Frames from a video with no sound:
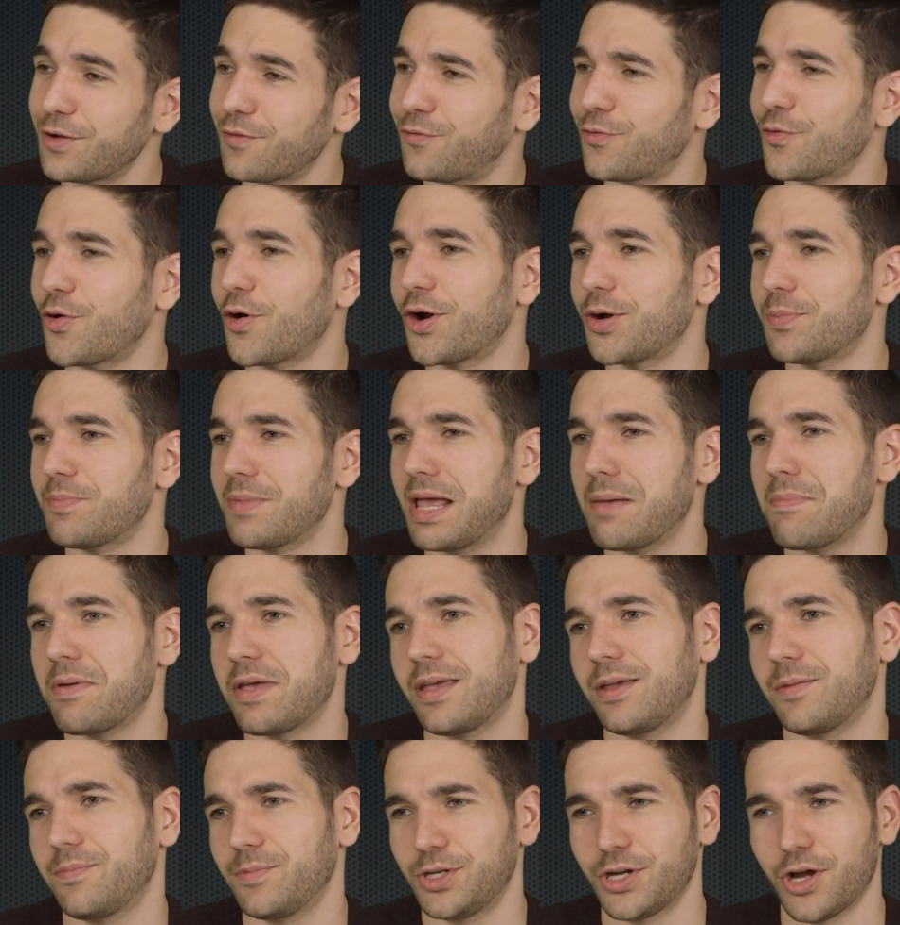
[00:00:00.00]
afford maybe,
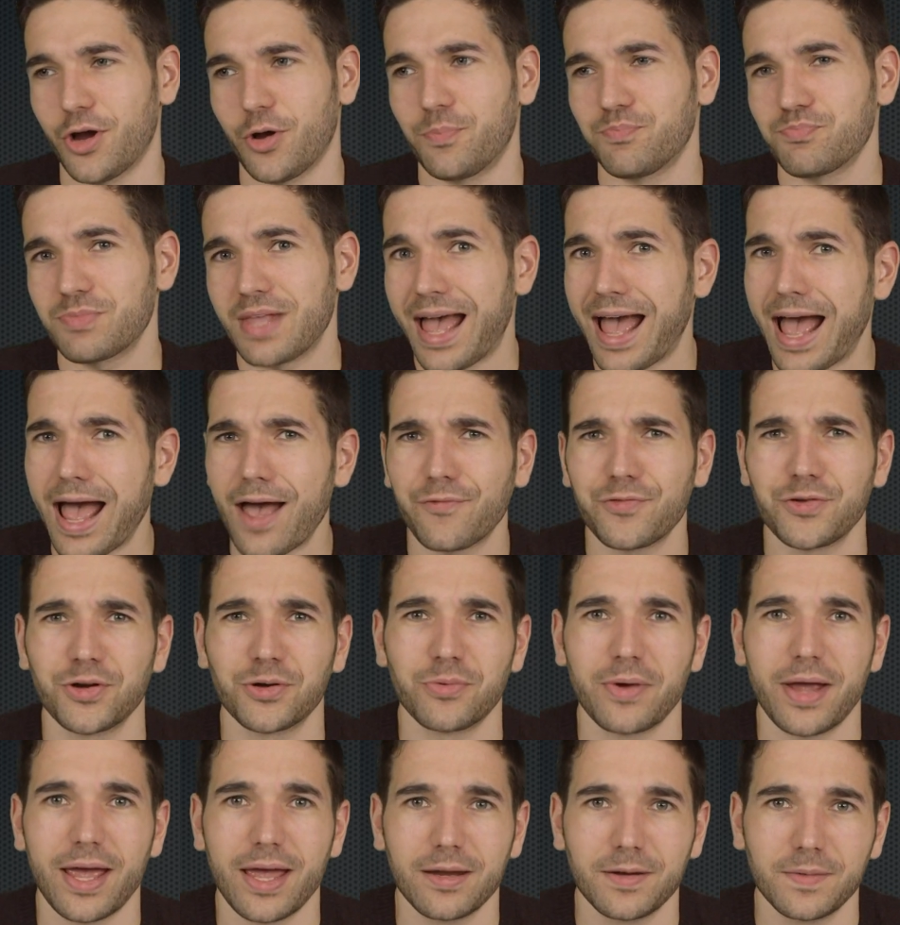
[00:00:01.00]
you know, half
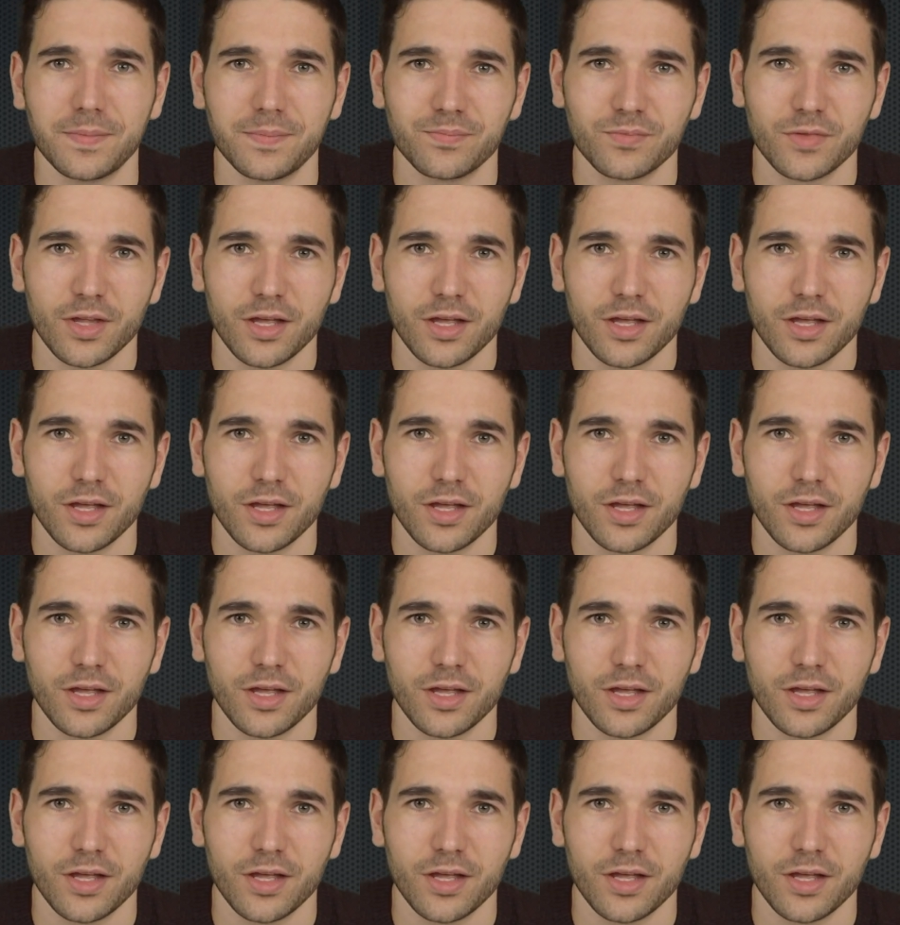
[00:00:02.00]
your rent,